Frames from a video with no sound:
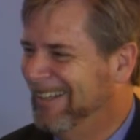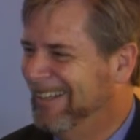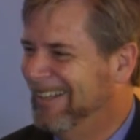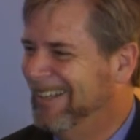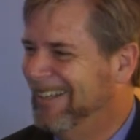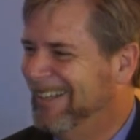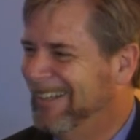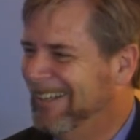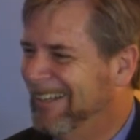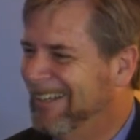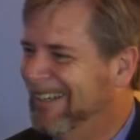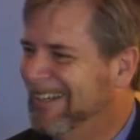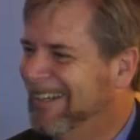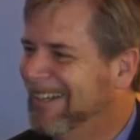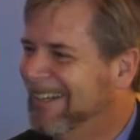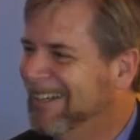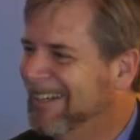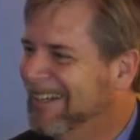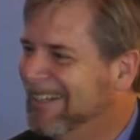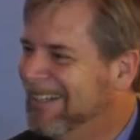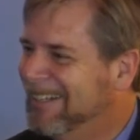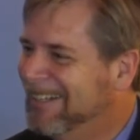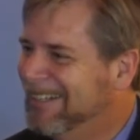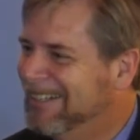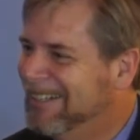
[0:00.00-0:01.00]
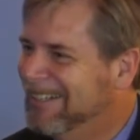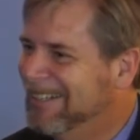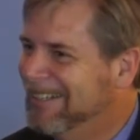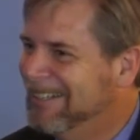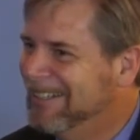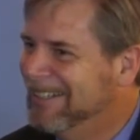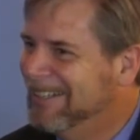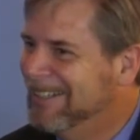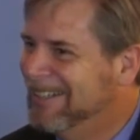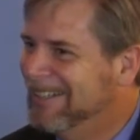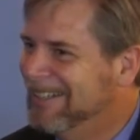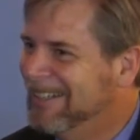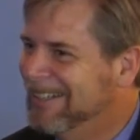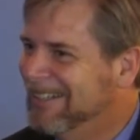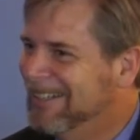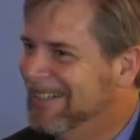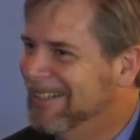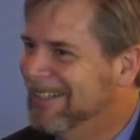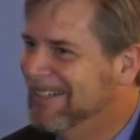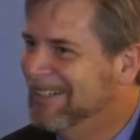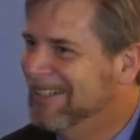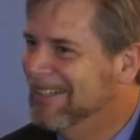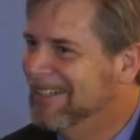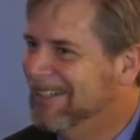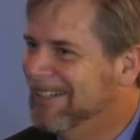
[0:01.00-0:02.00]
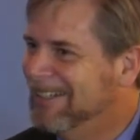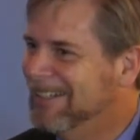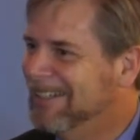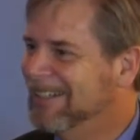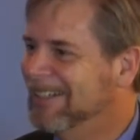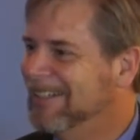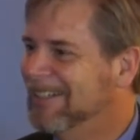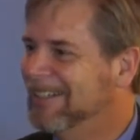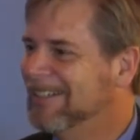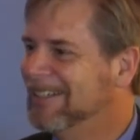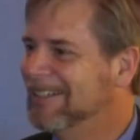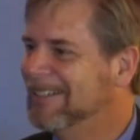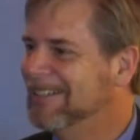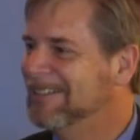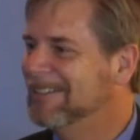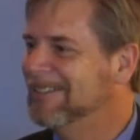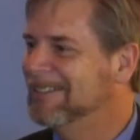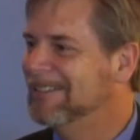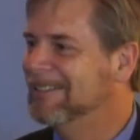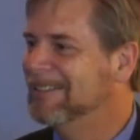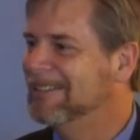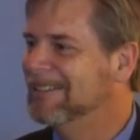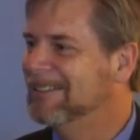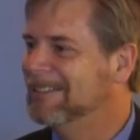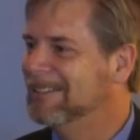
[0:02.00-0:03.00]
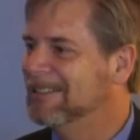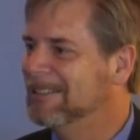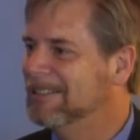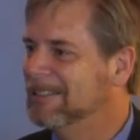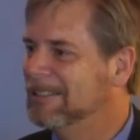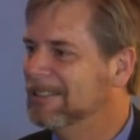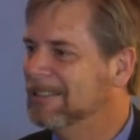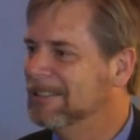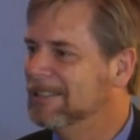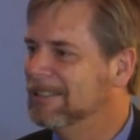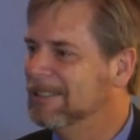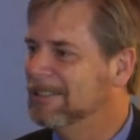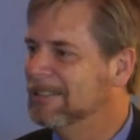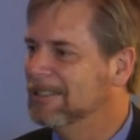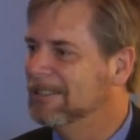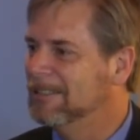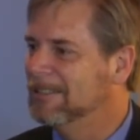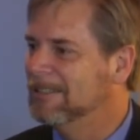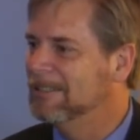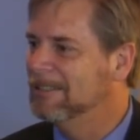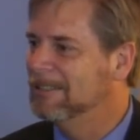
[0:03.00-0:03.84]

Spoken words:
(silent)